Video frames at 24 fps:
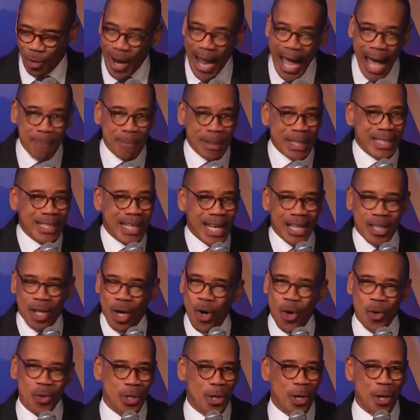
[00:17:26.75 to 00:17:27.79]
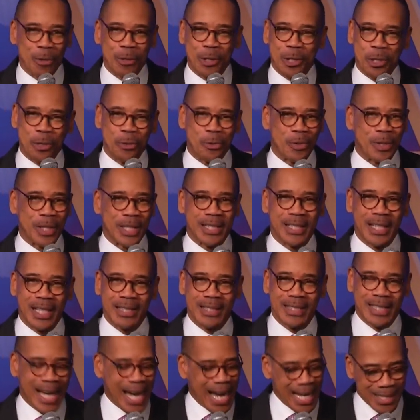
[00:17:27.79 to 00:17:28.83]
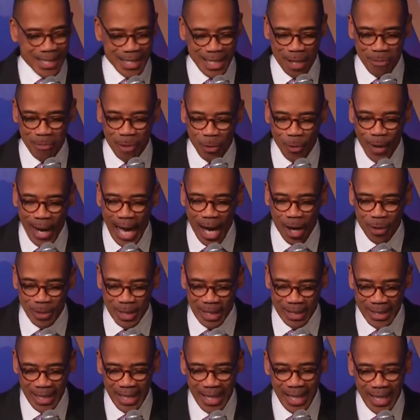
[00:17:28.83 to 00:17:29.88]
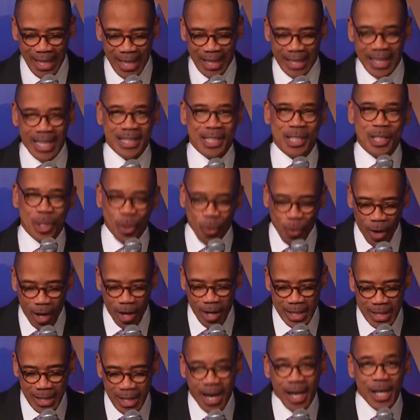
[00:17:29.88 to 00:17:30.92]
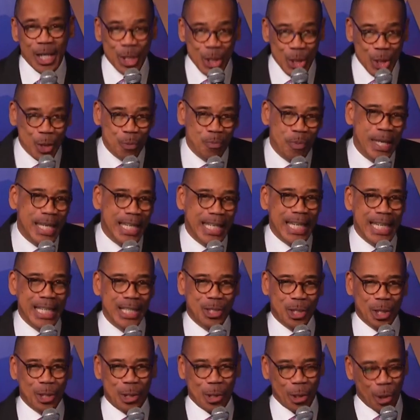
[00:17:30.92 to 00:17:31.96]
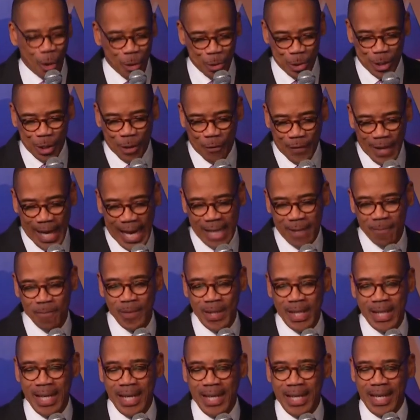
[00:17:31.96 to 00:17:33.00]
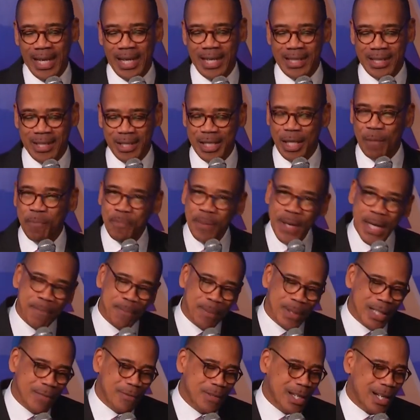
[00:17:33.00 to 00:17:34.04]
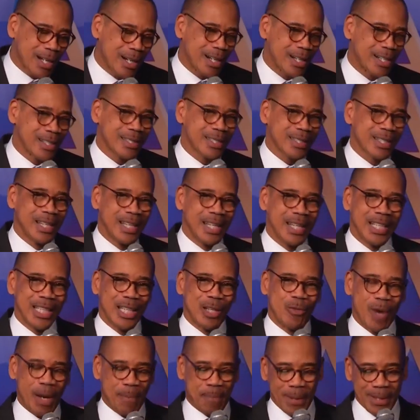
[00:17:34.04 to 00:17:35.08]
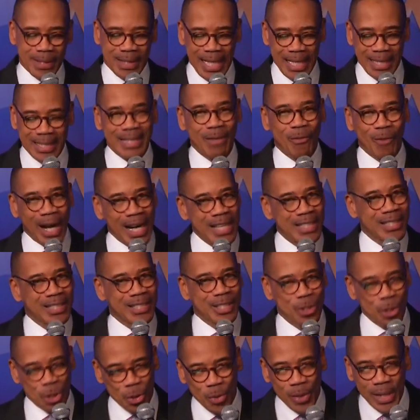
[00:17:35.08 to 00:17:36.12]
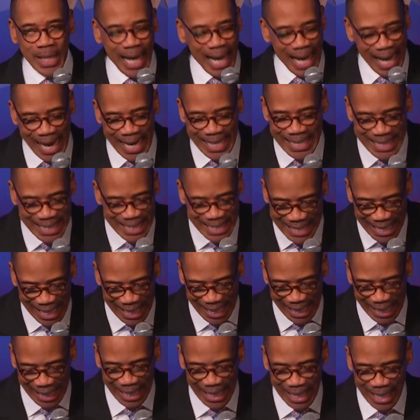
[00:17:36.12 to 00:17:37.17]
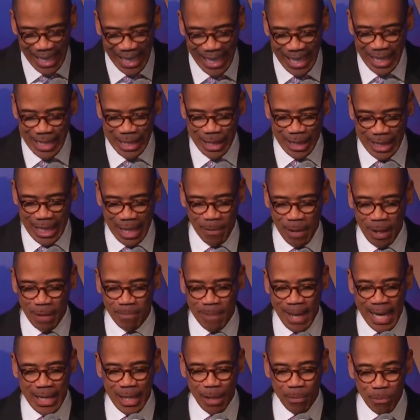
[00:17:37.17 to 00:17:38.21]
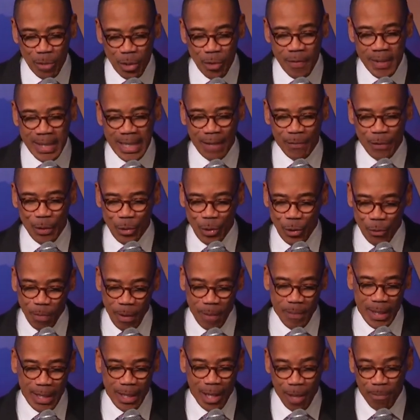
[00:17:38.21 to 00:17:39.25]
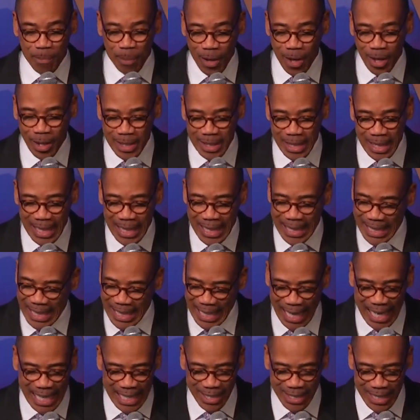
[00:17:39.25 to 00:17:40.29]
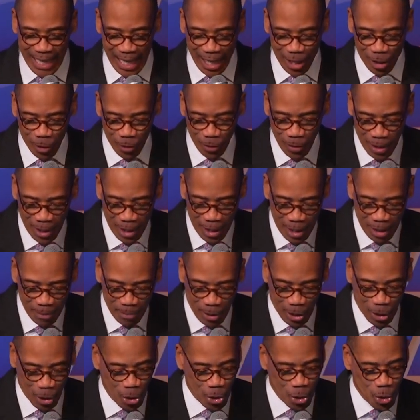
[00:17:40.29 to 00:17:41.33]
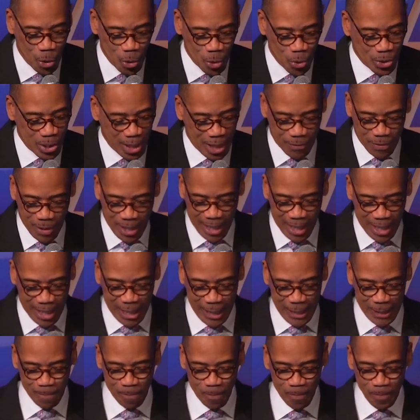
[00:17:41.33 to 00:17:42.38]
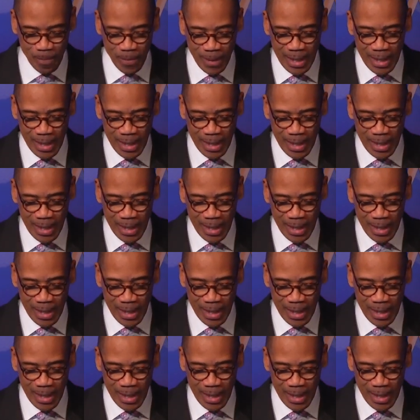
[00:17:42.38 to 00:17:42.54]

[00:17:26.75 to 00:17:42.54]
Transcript: Grab it and hold on to it and tie something around it. This is the word God is speaking to Jehoshaphat and to the people of God that represents us, you and I today, is coming by the moving of the Spirit upon Gehazel. Behold of God.